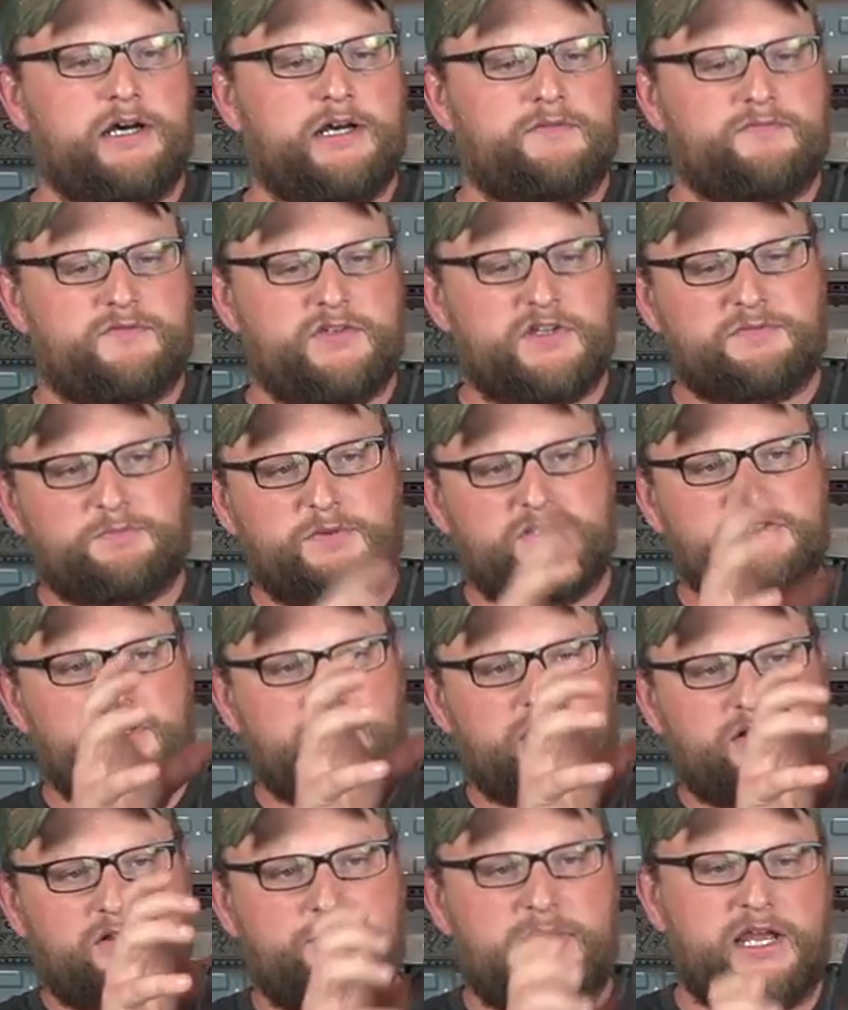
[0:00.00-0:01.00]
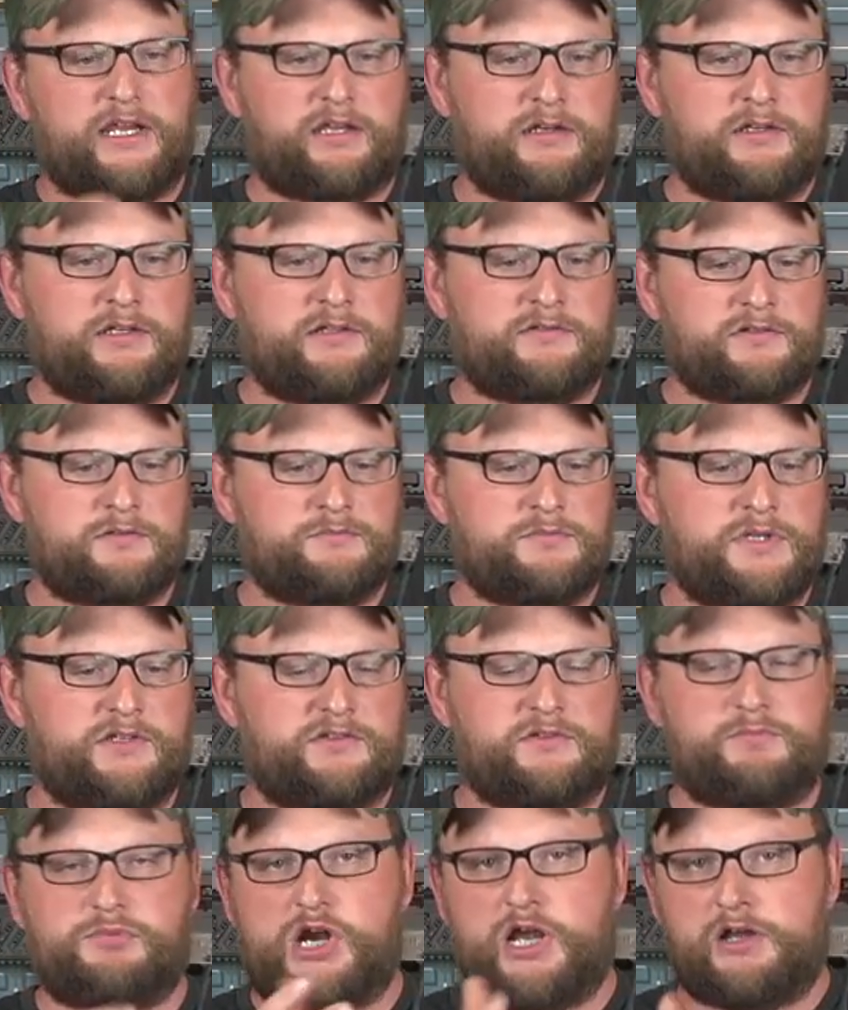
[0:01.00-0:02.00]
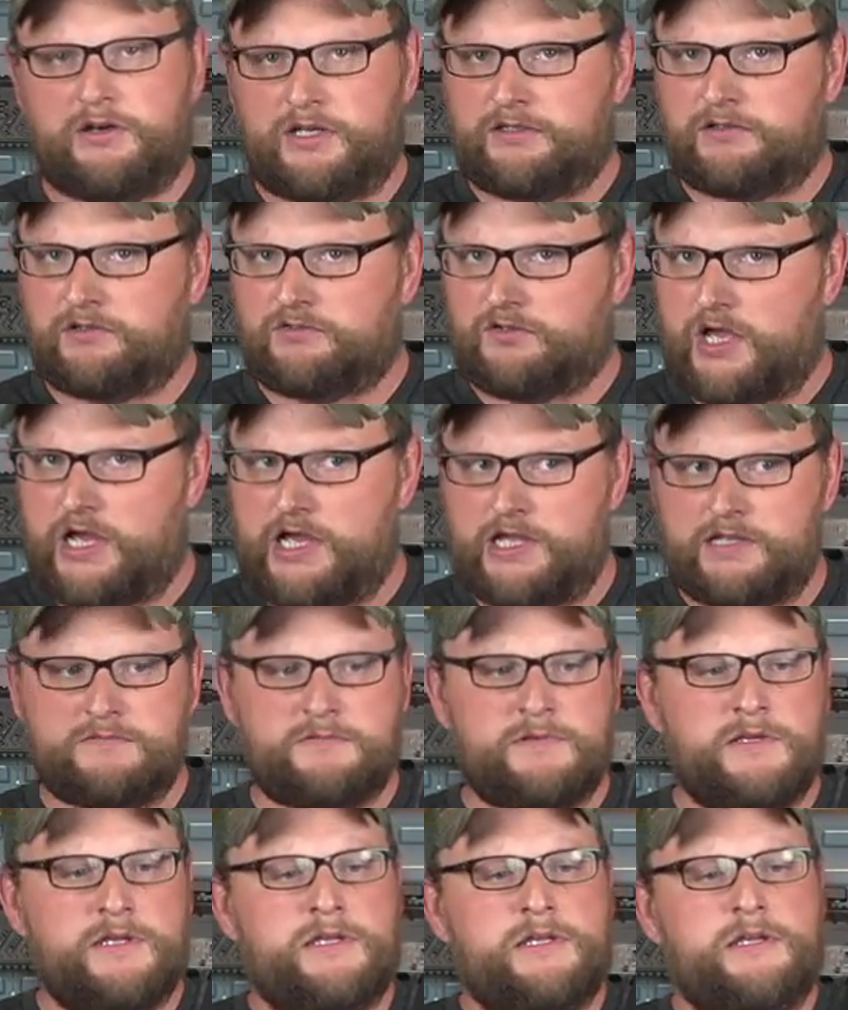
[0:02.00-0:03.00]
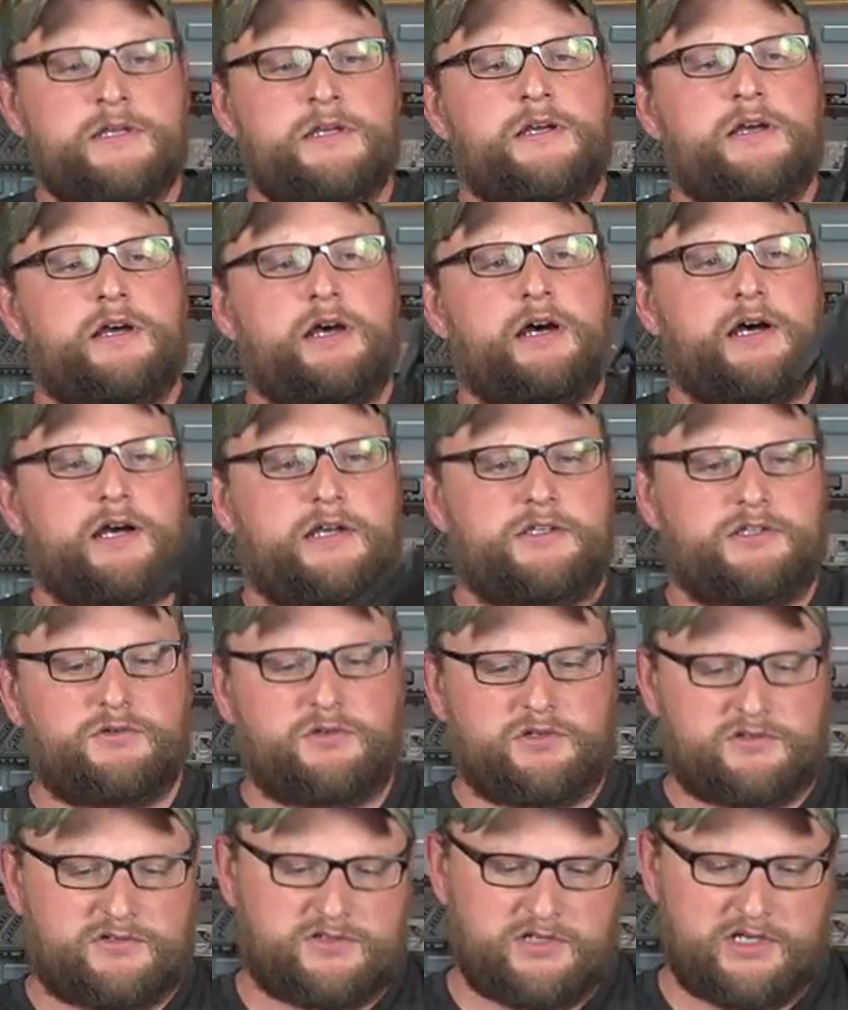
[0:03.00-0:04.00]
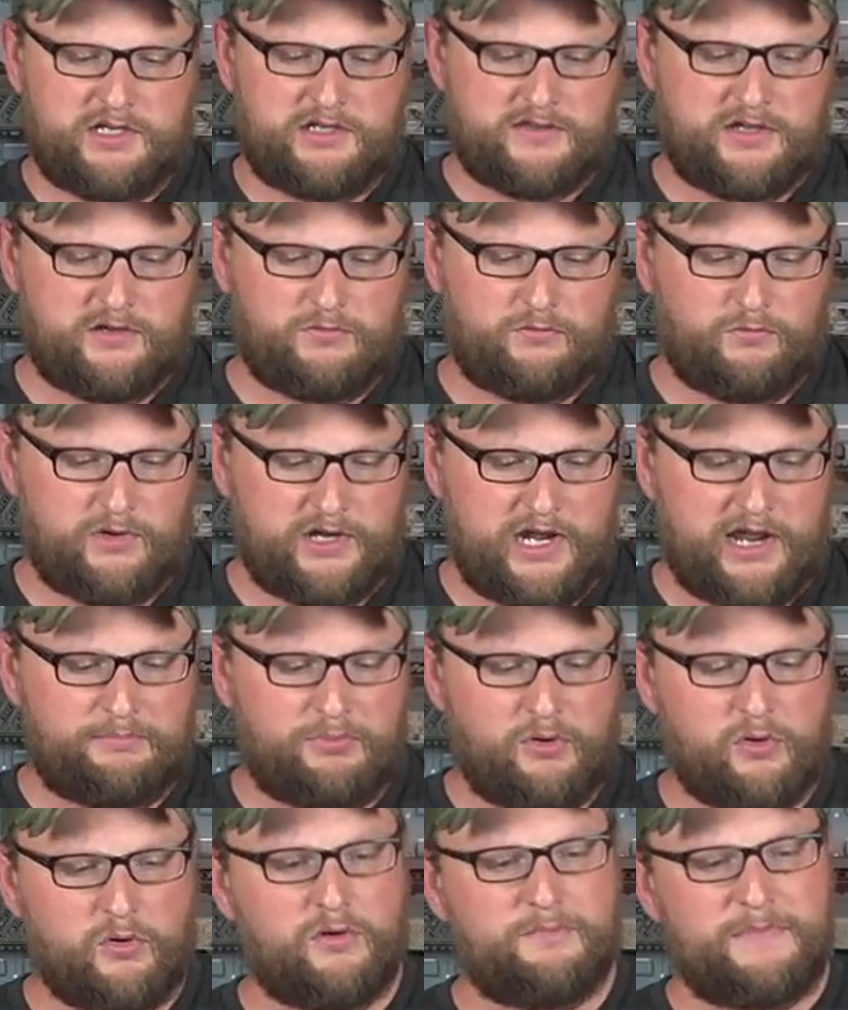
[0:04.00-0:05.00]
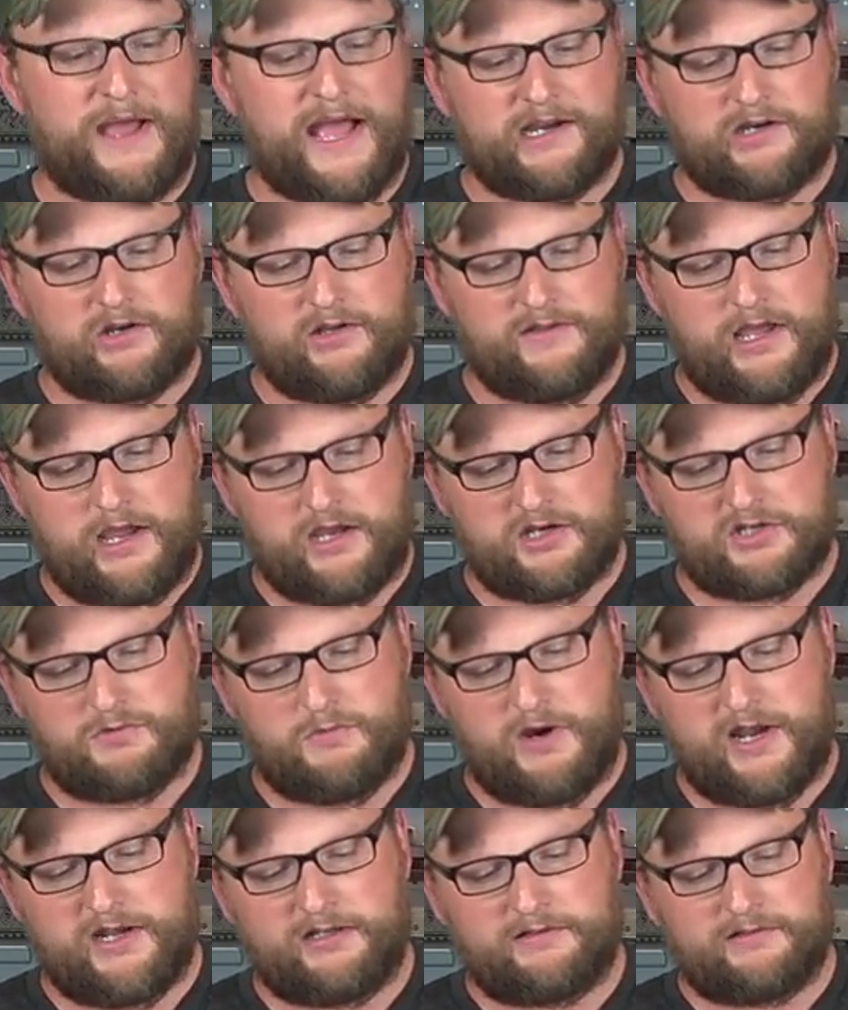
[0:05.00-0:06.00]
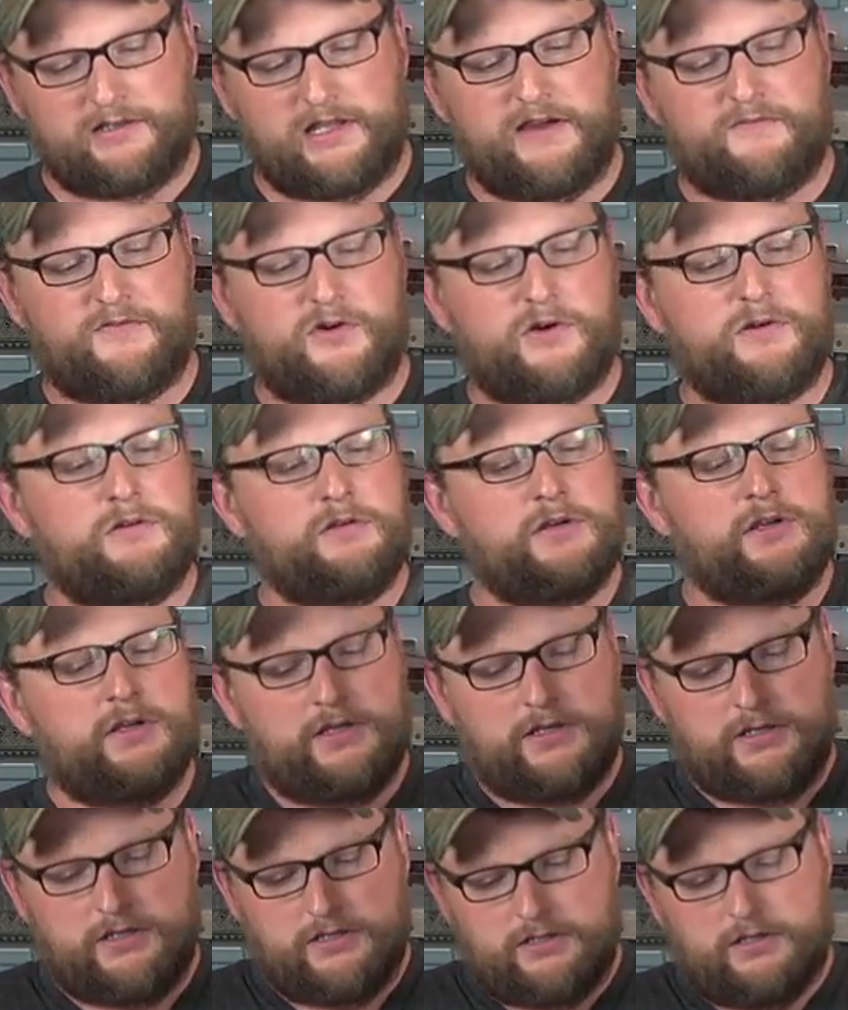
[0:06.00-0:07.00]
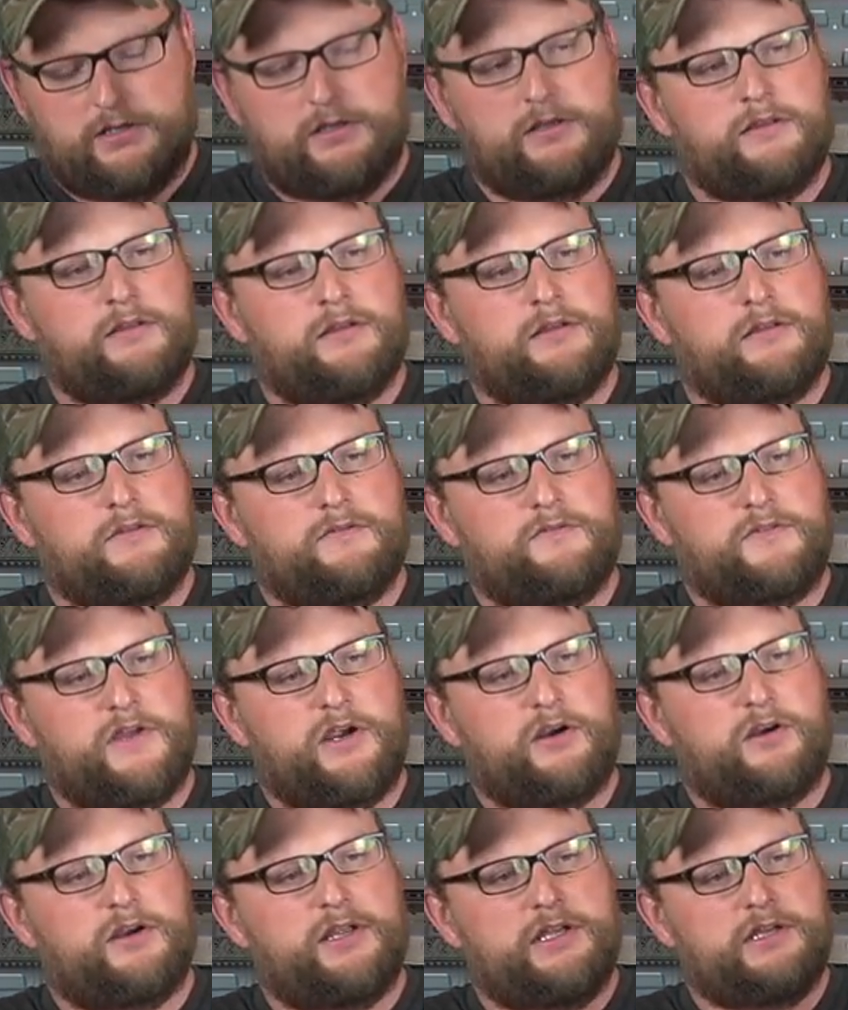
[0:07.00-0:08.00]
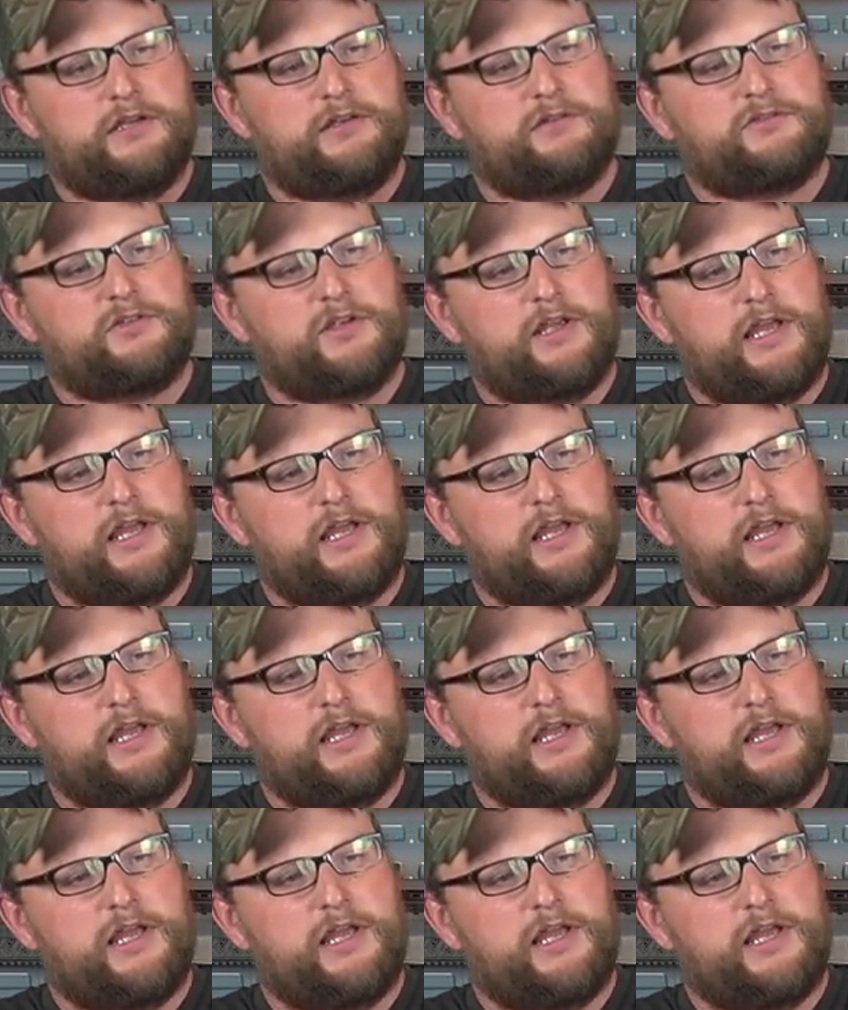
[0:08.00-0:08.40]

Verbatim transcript: This particular mechanism is a Browning design. You can see that when I pull back on the actuating lever, there is